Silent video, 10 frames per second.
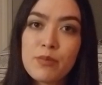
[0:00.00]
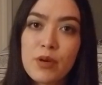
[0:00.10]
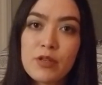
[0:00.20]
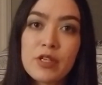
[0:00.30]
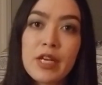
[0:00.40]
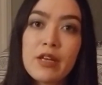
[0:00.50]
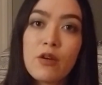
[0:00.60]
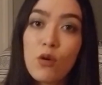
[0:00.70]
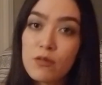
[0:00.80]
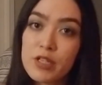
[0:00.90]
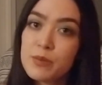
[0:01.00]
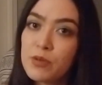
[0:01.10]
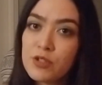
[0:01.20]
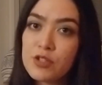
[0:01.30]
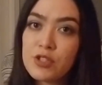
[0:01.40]
burn or get
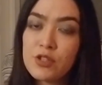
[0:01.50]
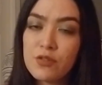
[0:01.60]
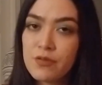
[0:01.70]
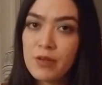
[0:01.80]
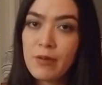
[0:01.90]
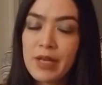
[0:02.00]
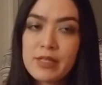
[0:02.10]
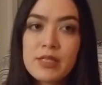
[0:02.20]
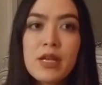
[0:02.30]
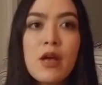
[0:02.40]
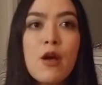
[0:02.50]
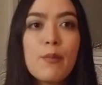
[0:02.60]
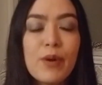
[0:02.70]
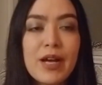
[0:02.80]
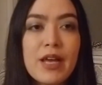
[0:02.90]
overexposure to UV rays,
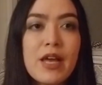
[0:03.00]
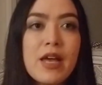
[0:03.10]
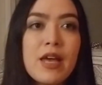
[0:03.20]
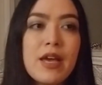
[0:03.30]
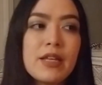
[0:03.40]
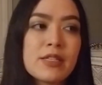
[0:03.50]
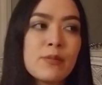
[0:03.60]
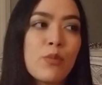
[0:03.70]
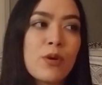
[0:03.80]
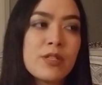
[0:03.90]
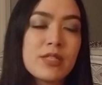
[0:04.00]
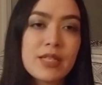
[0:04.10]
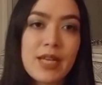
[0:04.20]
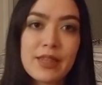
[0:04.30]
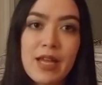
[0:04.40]
but it is important to
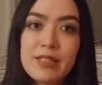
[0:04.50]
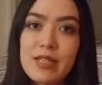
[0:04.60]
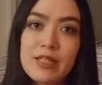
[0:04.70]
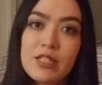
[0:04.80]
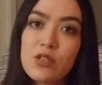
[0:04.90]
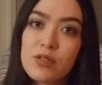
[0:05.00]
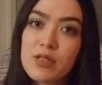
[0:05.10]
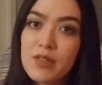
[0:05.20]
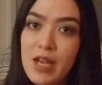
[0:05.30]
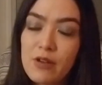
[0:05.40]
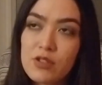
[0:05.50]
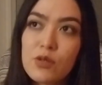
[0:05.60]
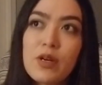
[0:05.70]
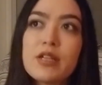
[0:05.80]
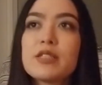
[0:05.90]
get that daily dose of the
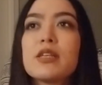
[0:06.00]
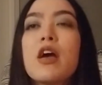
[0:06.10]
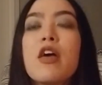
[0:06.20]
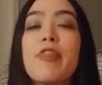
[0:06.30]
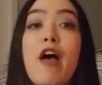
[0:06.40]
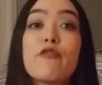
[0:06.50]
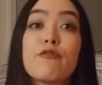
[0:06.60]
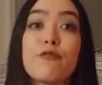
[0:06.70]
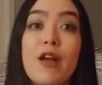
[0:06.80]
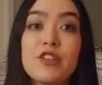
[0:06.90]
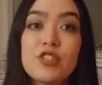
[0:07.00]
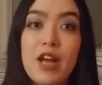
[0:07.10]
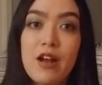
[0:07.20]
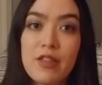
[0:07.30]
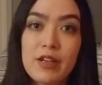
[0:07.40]
outdoors, that fresh
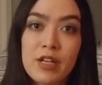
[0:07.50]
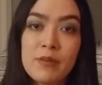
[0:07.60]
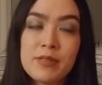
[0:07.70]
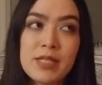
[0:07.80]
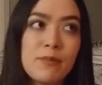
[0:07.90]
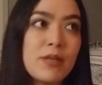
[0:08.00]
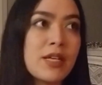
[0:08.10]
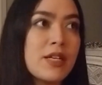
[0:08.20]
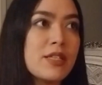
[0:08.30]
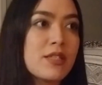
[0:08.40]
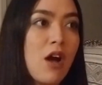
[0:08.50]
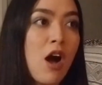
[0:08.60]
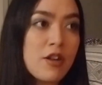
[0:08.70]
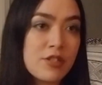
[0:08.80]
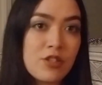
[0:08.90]
air that comes in because
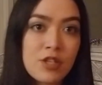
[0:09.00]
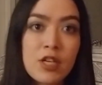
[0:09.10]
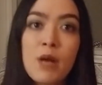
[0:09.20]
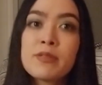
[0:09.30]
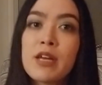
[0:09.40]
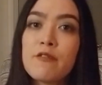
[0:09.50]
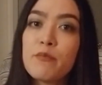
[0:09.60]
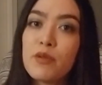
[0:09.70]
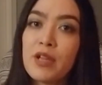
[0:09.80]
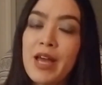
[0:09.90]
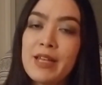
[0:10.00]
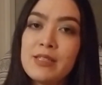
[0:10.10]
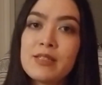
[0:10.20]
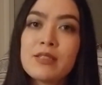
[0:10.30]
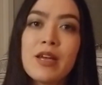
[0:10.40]
oxygen comes out of
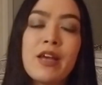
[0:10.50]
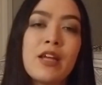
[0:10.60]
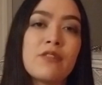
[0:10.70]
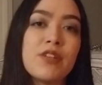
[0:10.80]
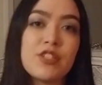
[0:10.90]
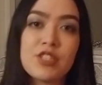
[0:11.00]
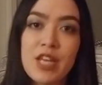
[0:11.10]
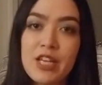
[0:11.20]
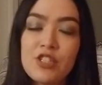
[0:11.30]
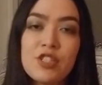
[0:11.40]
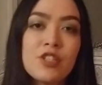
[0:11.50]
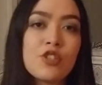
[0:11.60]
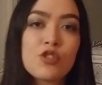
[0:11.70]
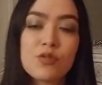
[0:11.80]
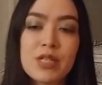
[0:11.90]
plants and out of vegetation and
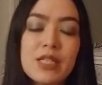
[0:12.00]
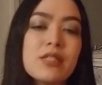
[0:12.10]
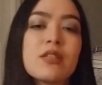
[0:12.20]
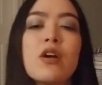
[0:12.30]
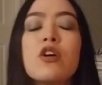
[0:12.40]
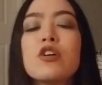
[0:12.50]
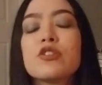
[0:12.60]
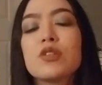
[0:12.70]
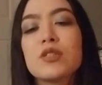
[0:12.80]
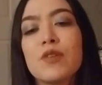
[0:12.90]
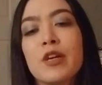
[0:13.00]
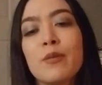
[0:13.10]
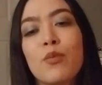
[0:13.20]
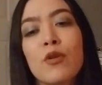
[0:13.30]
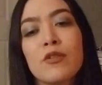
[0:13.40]
trees. So it's very
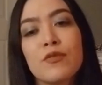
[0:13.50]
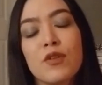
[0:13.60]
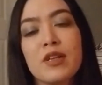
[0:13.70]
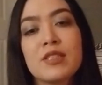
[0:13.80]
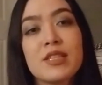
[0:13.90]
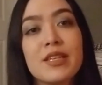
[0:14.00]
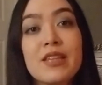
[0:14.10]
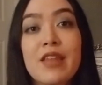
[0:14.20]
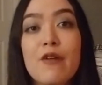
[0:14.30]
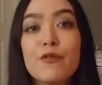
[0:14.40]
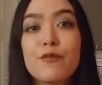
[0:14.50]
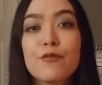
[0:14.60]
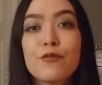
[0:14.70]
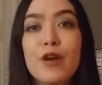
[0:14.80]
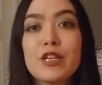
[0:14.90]
important for us to get that
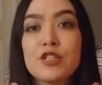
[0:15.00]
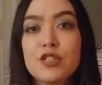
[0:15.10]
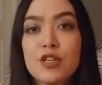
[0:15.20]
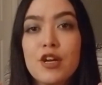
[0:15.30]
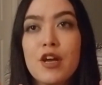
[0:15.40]
fresh